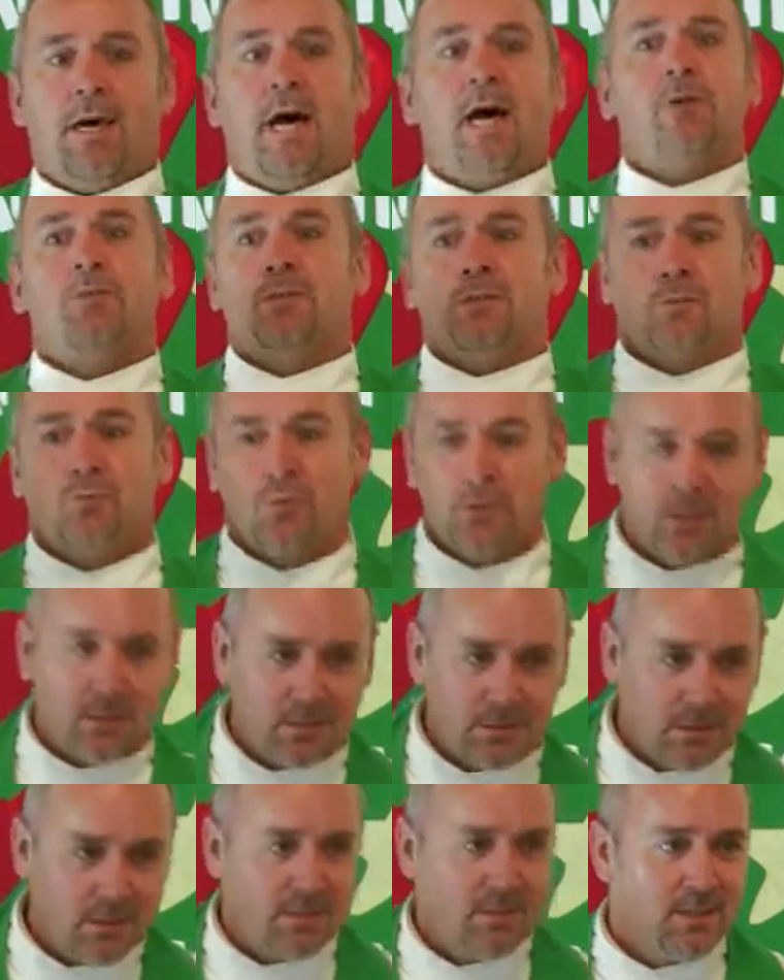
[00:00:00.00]
how in the
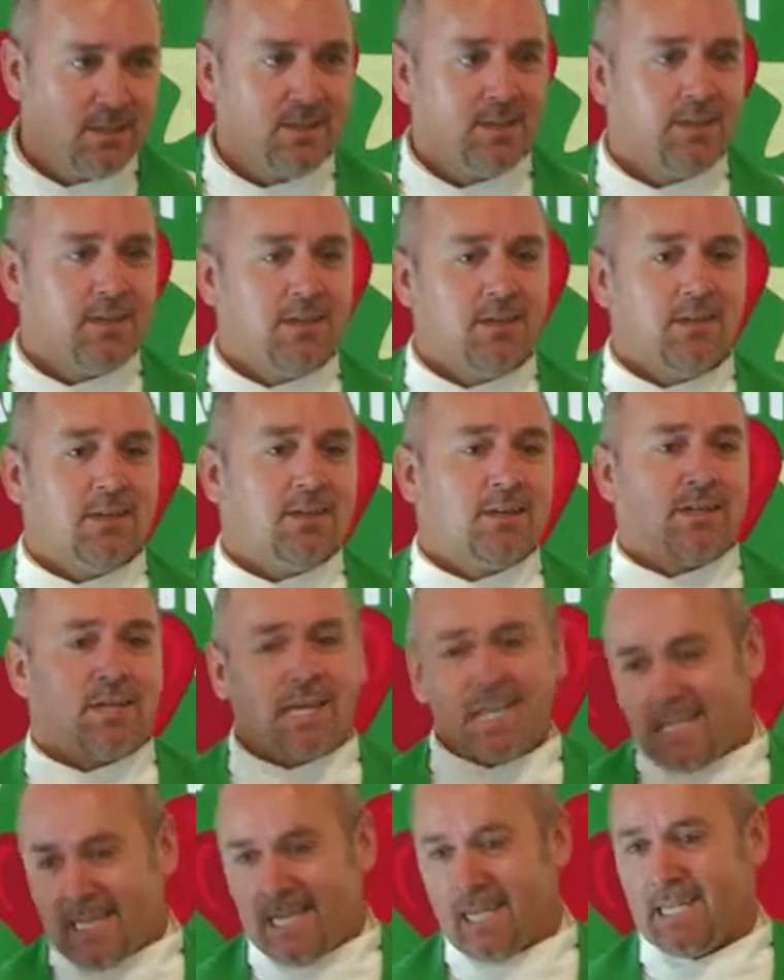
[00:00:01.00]
world
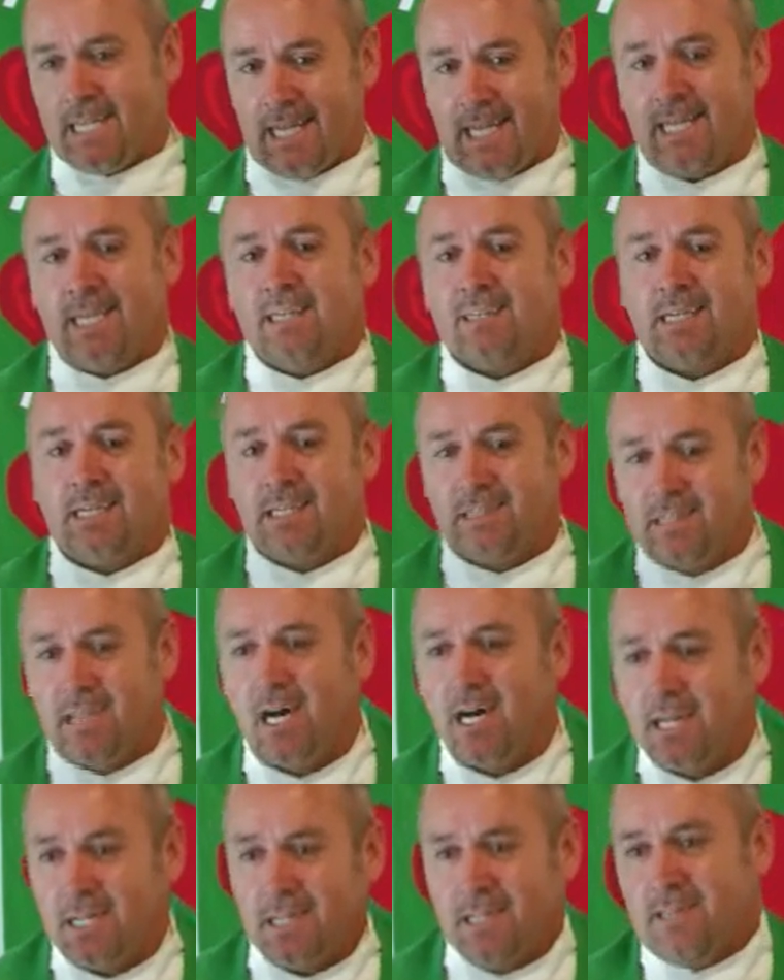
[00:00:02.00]
can he get anything
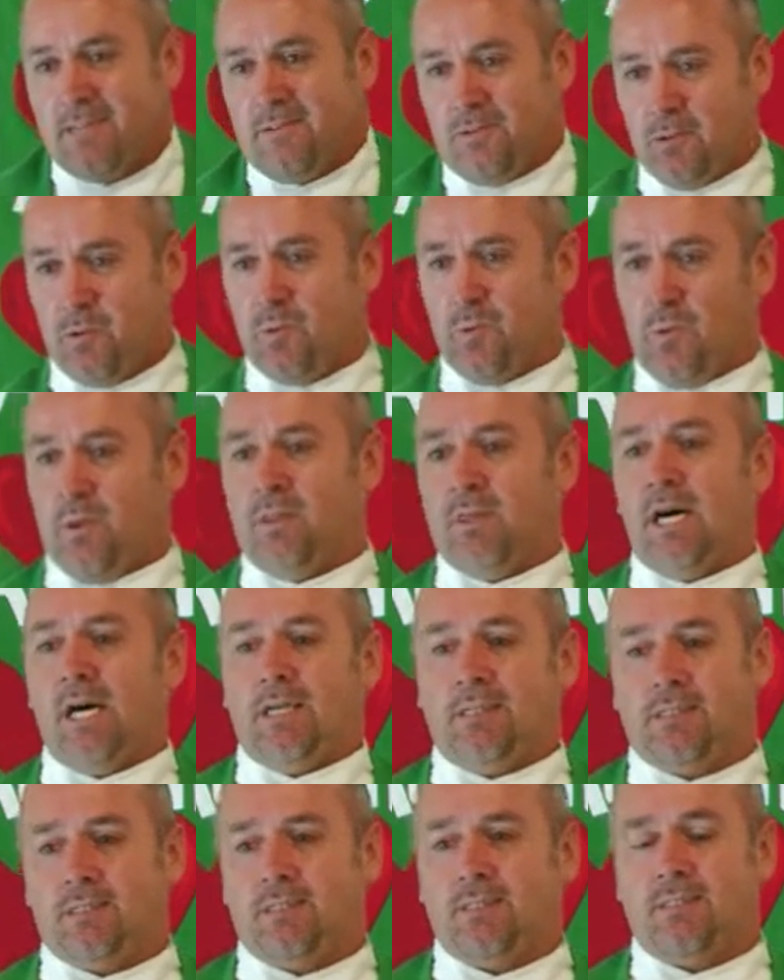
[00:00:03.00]
done with
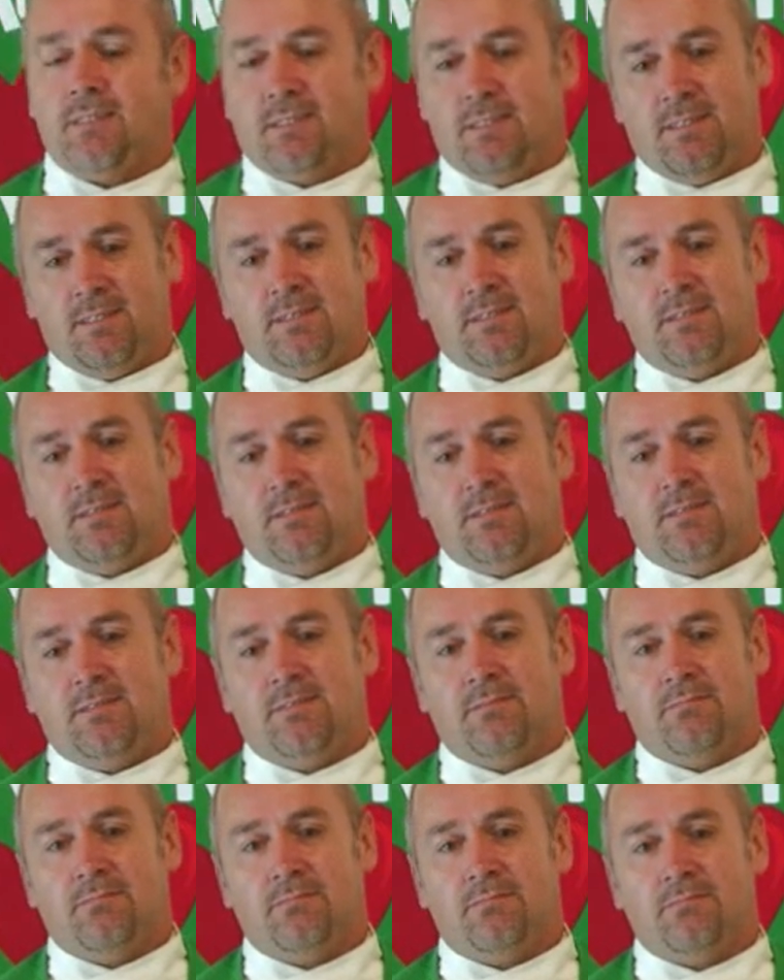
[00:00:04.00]
us?
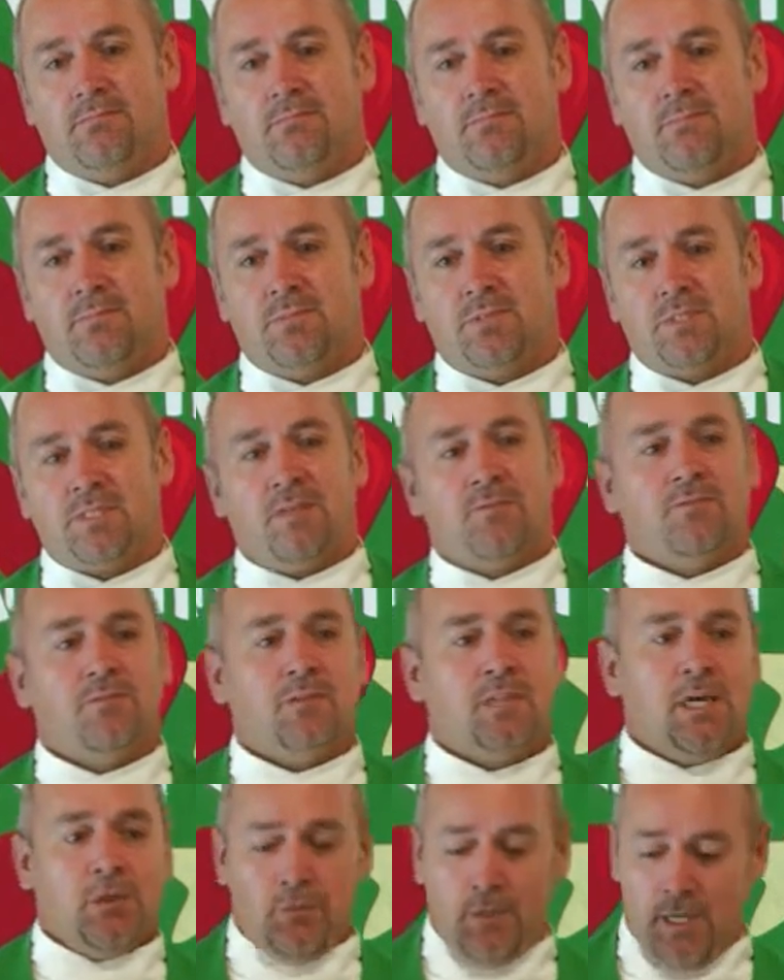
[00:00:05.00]

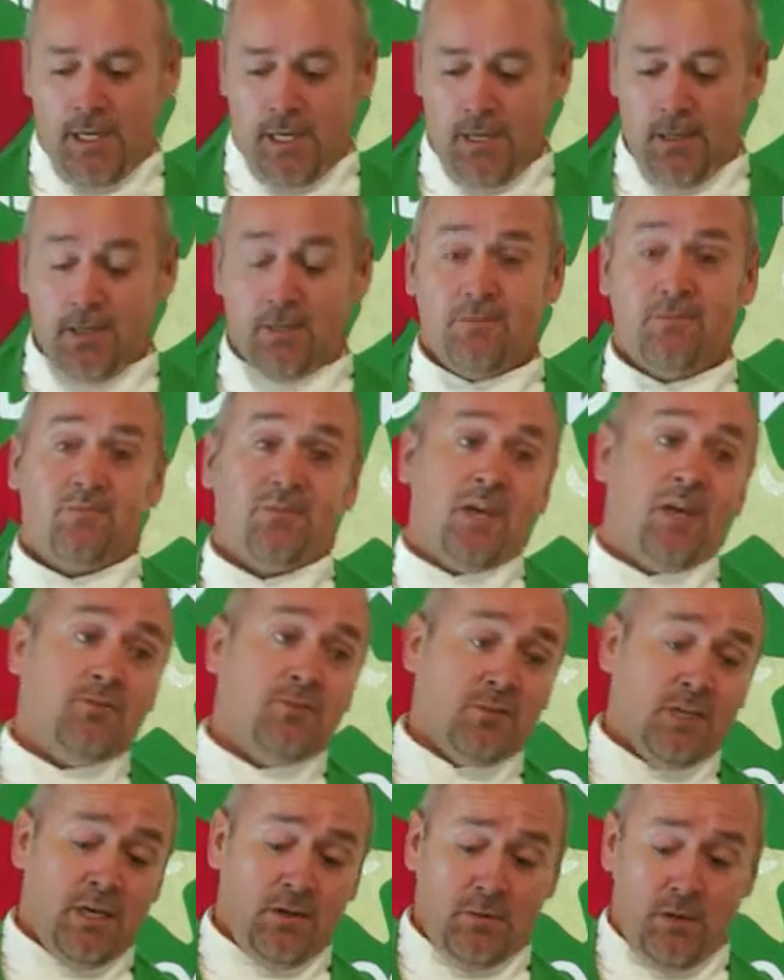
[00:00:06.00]
Sinful that we are,
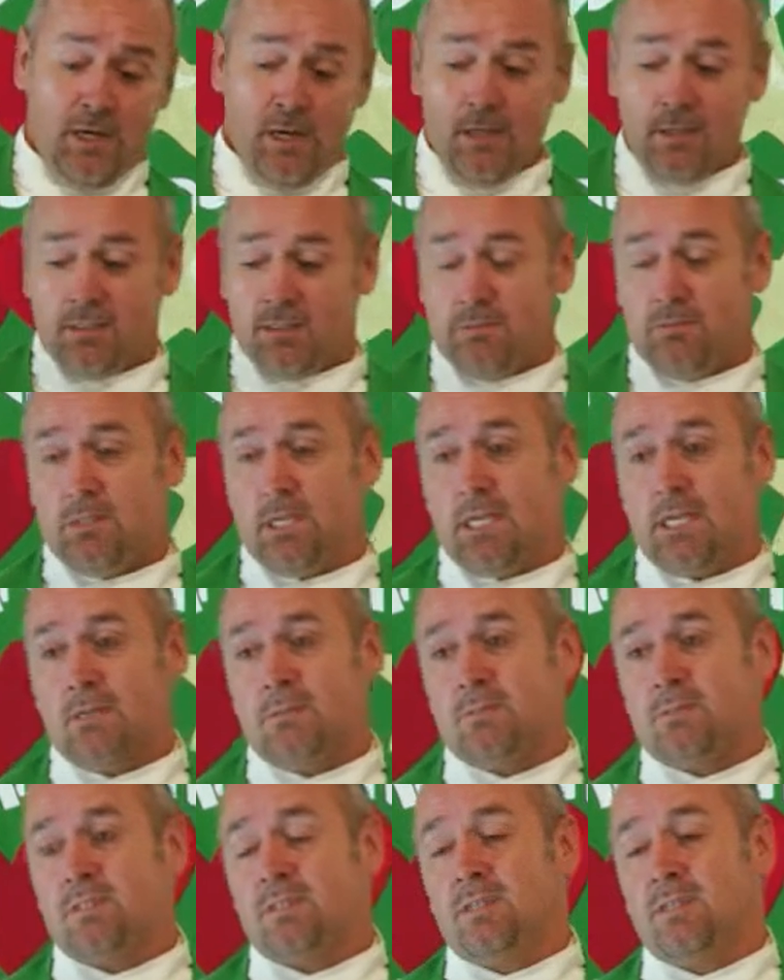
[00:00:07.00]
unfaithful that we are
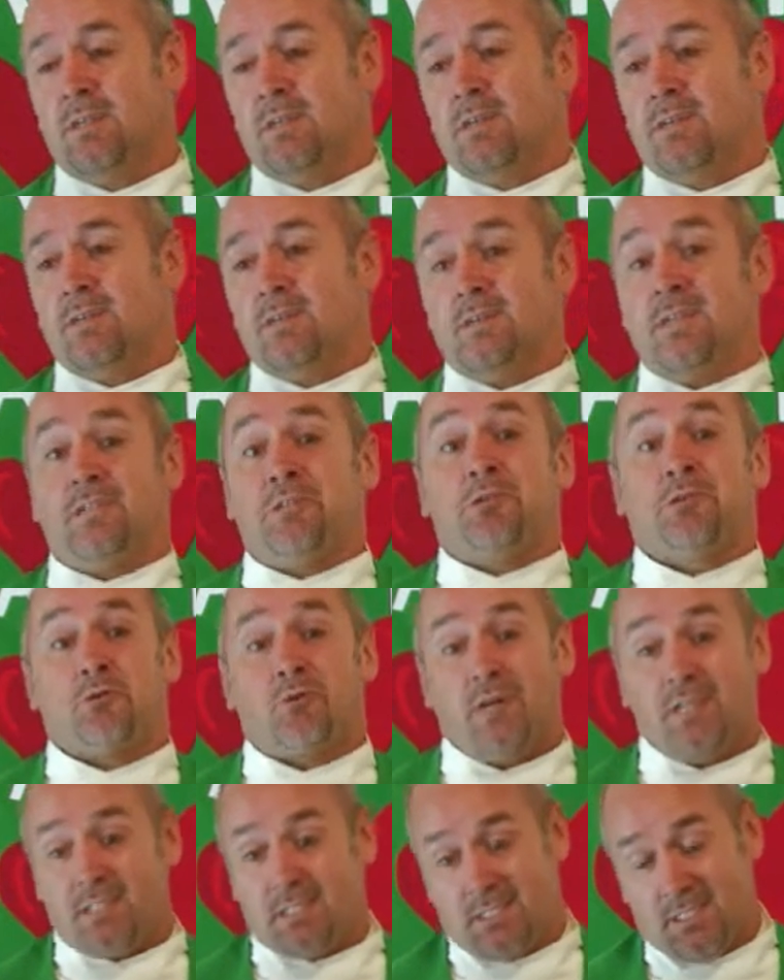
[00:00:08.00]
sometimes,
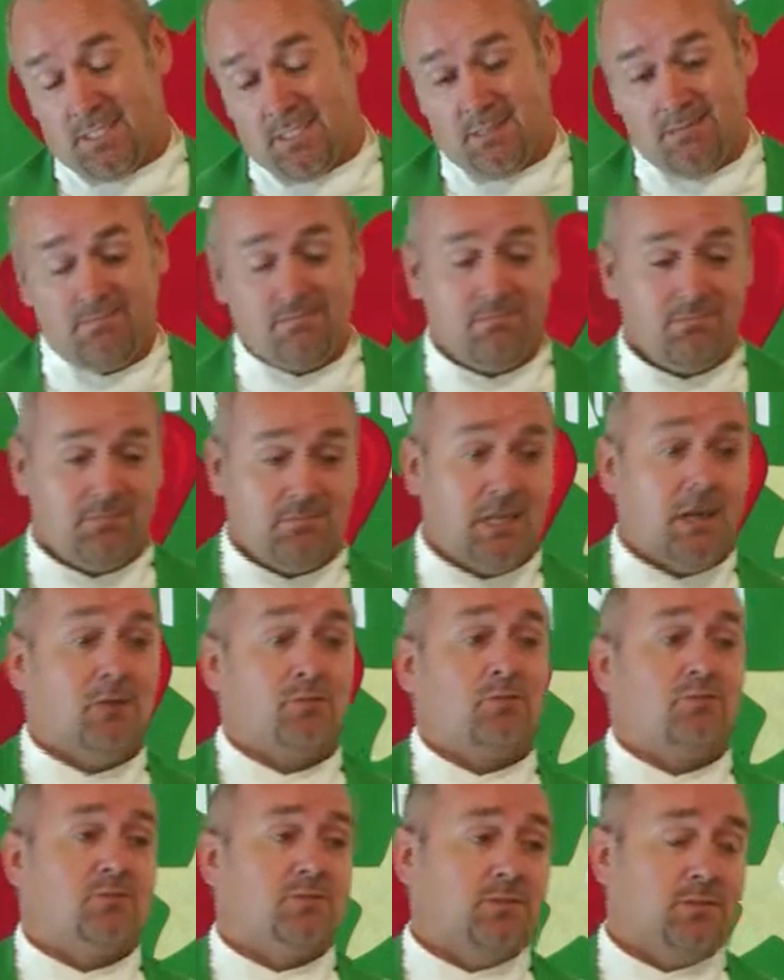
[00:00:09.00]
untrusting,
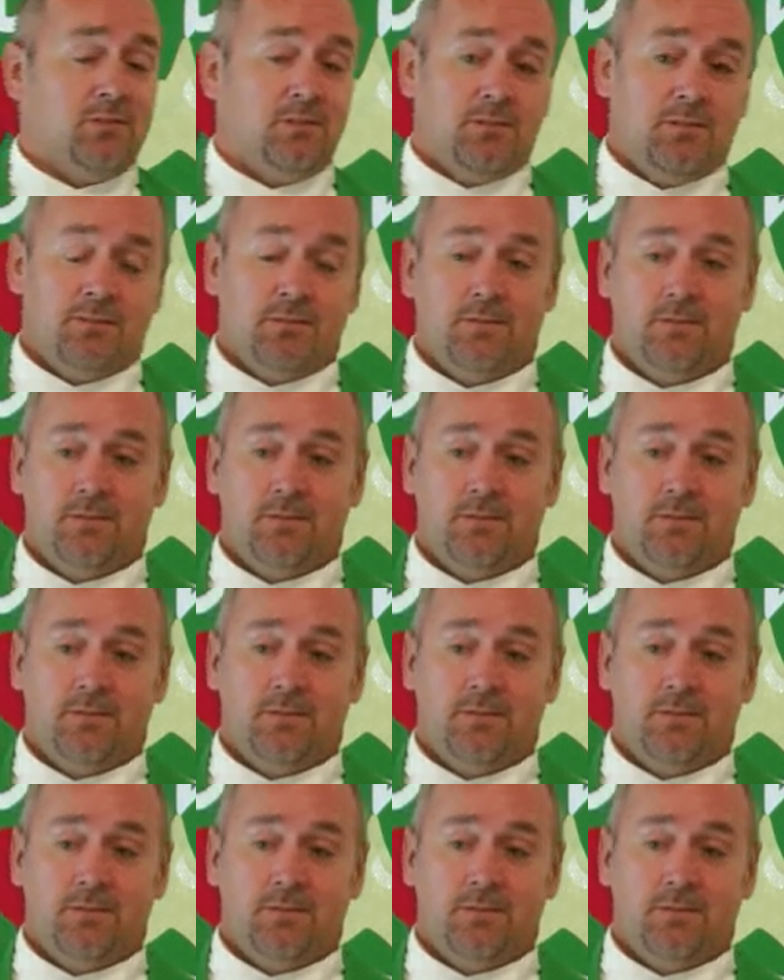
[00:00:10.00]
doubtful.